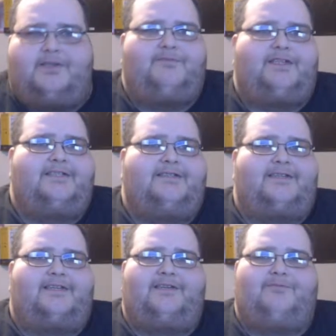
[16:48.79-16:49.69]
I mean
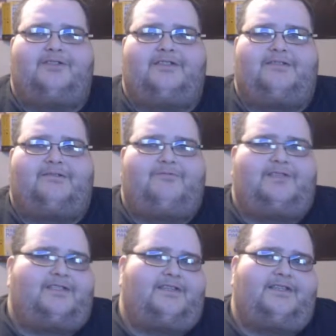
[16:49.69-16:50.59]
that game was
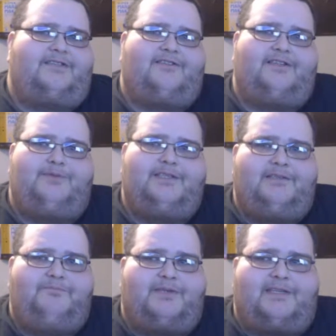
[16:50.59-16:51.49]
kind of
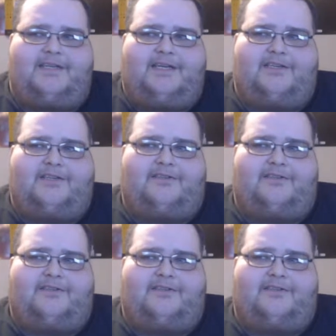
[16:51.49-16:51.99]
creepy, but it had a